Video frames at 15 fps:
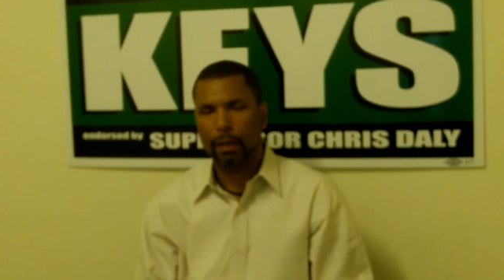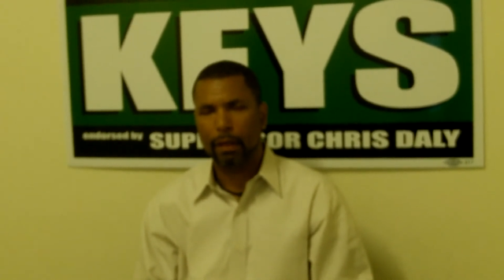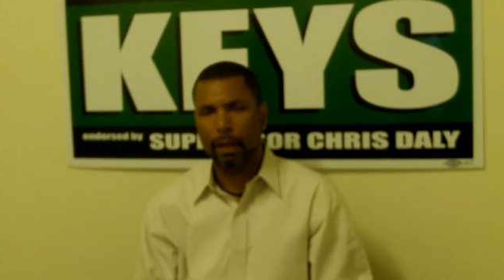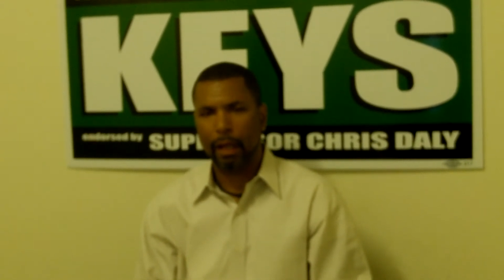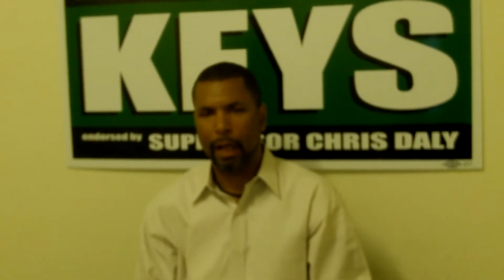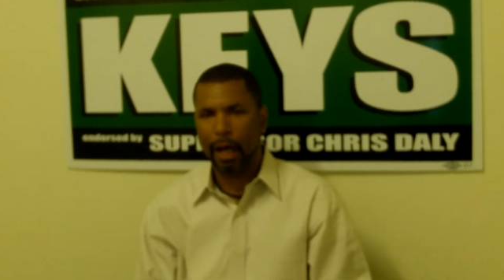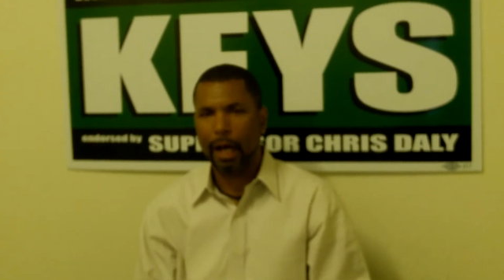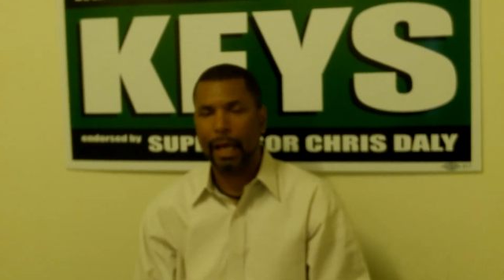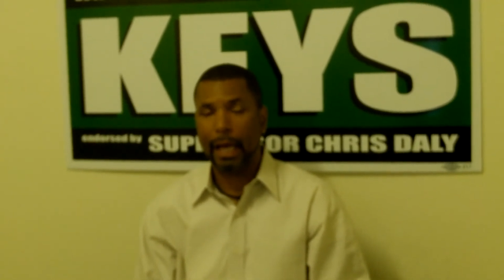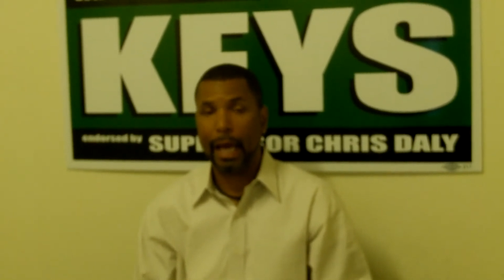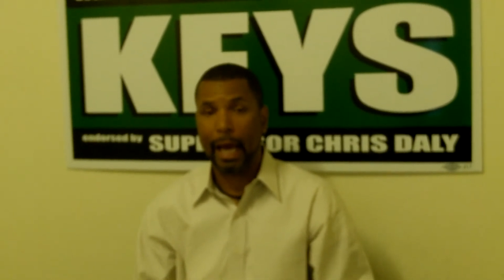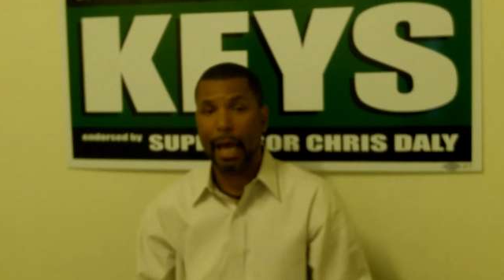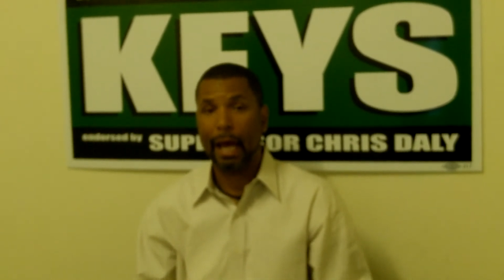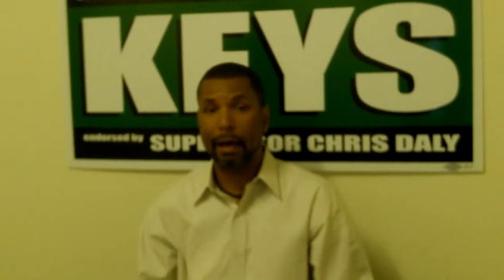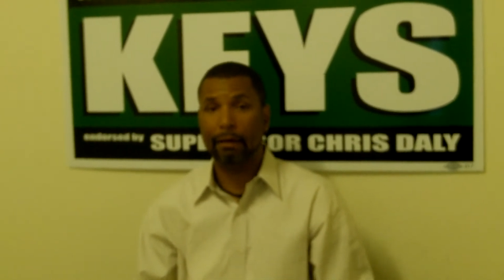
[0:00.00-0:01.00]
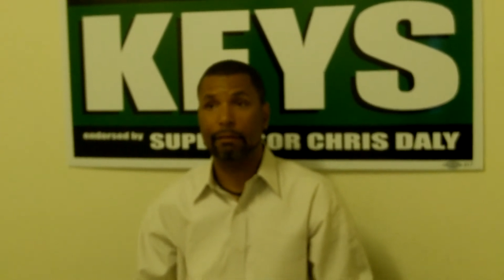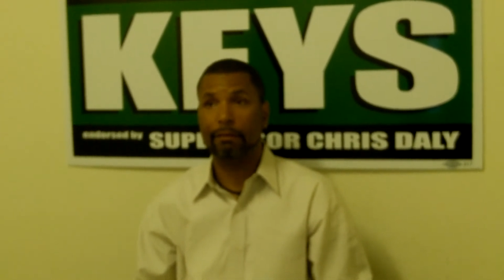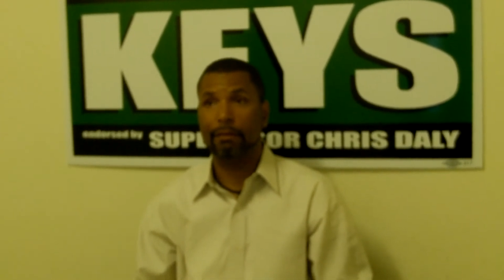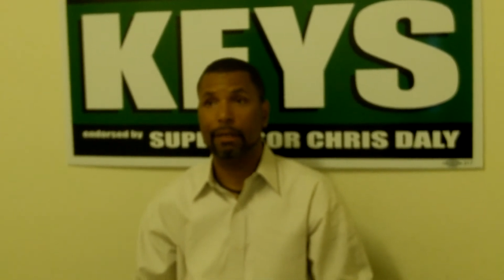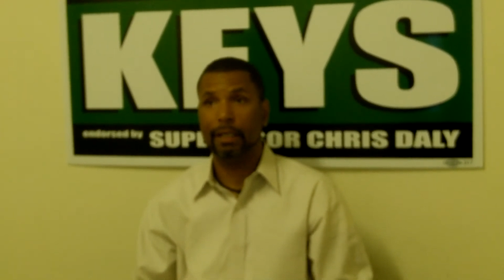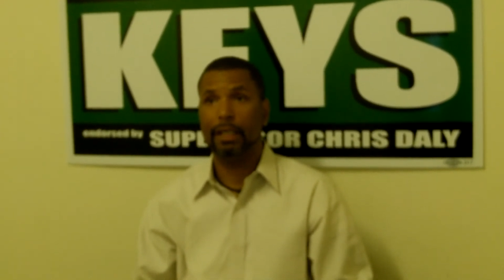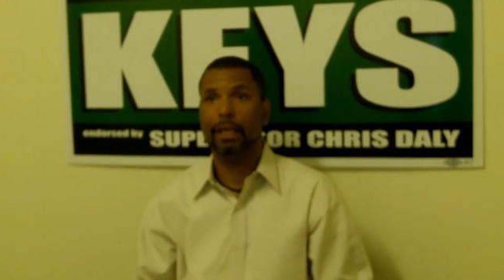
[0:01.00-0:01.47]
that I have
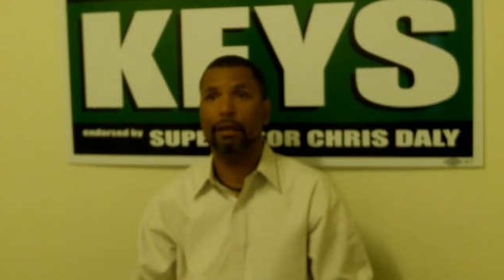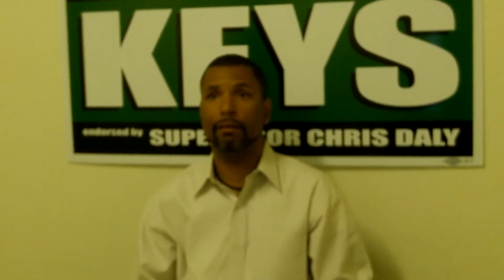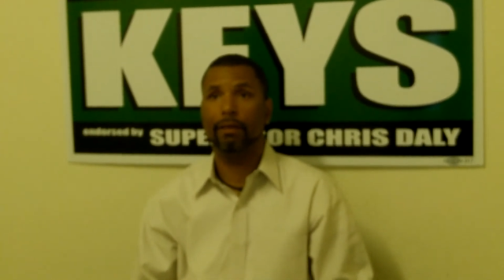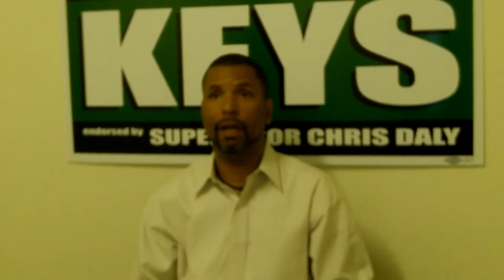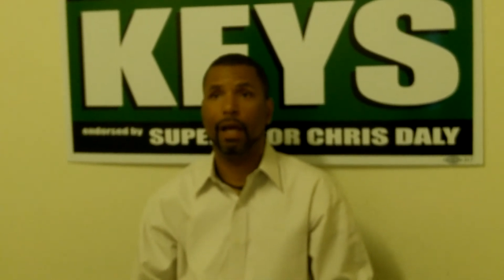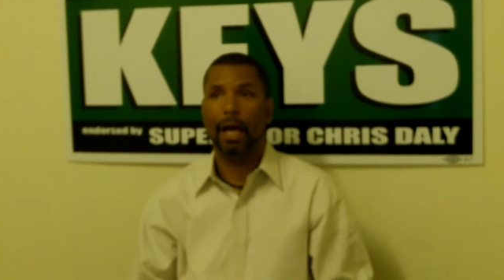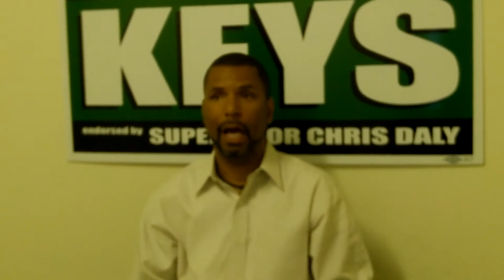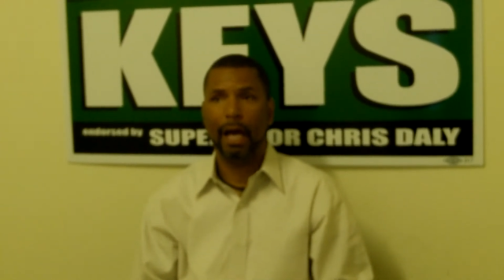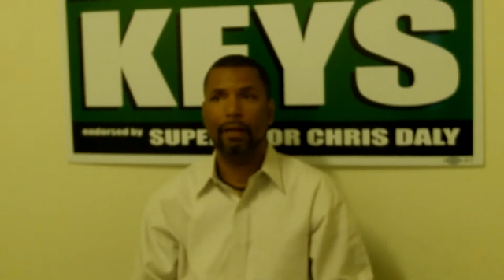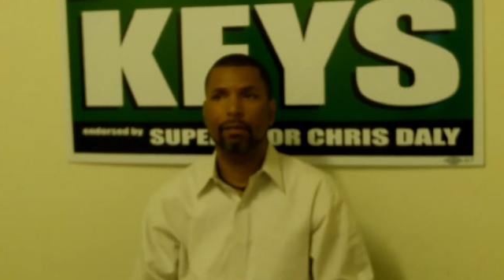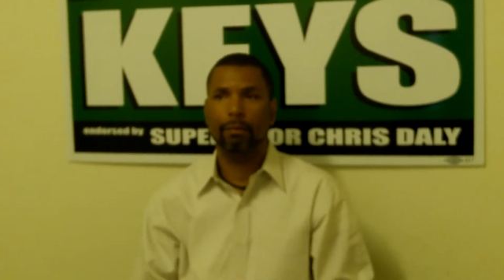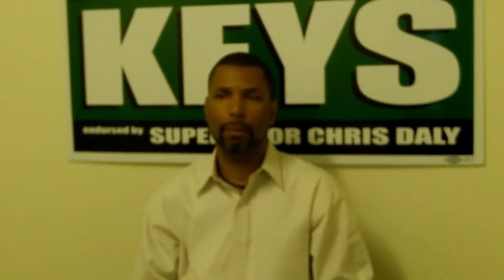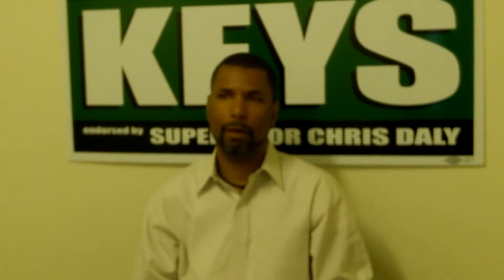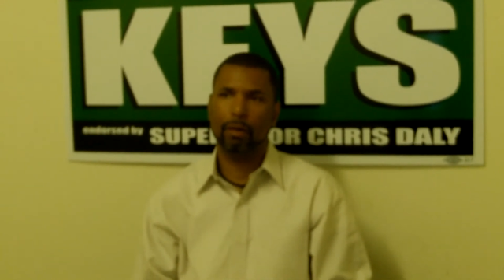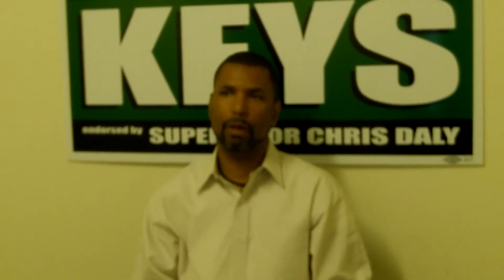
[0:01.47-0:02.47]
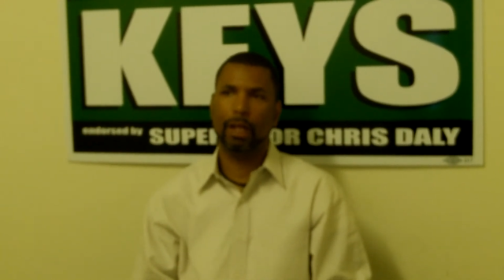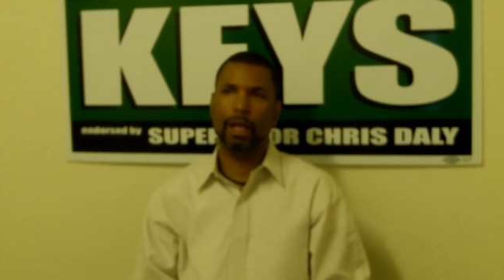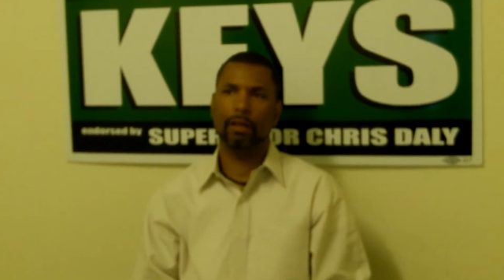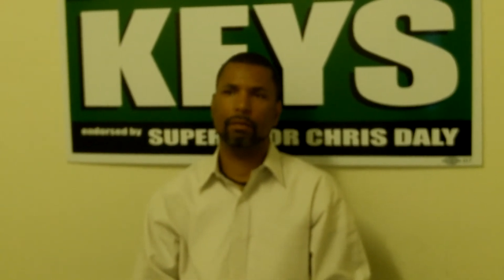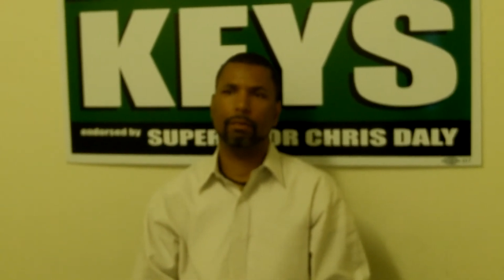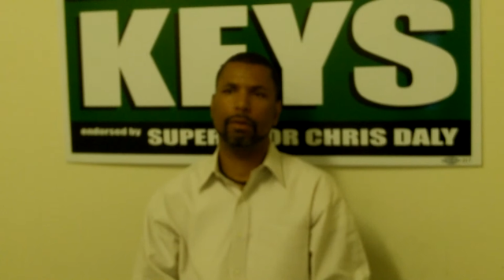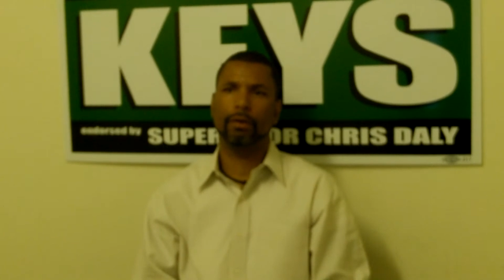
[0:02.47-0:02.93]
lived as a middle
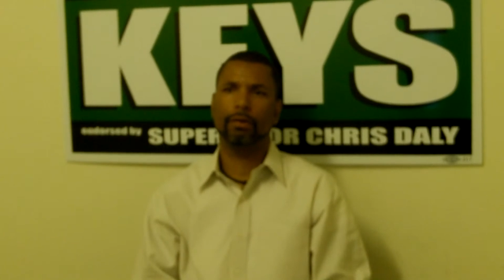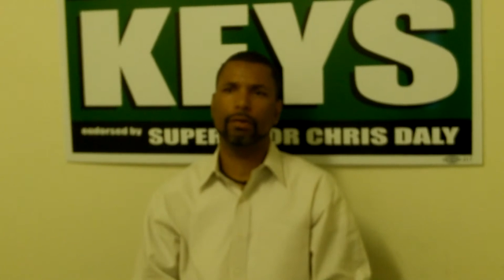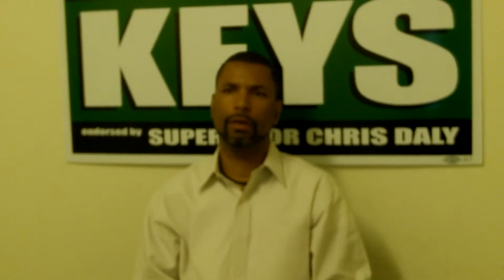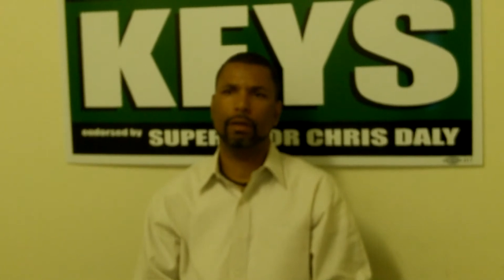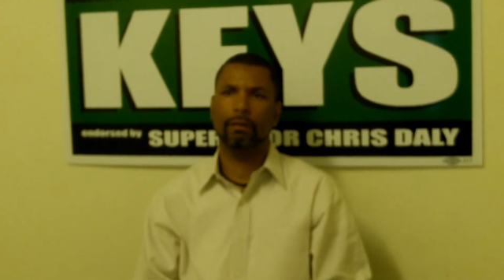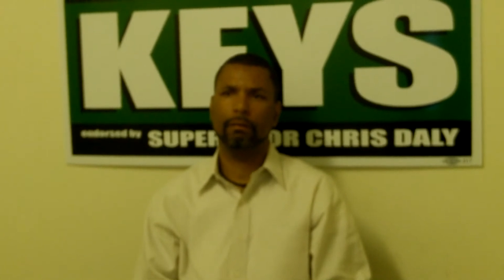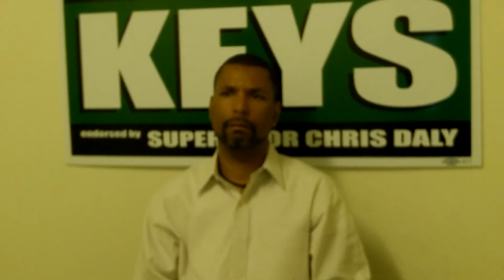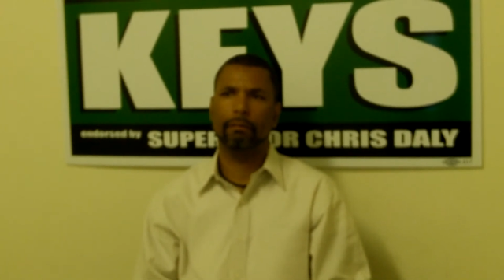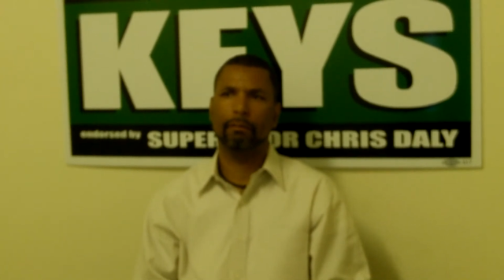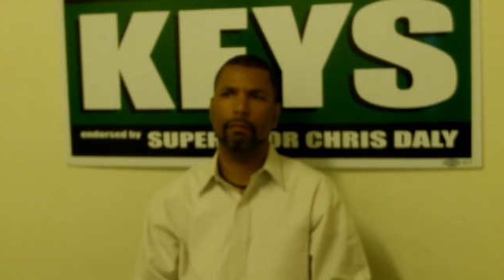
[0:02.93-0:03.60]
class person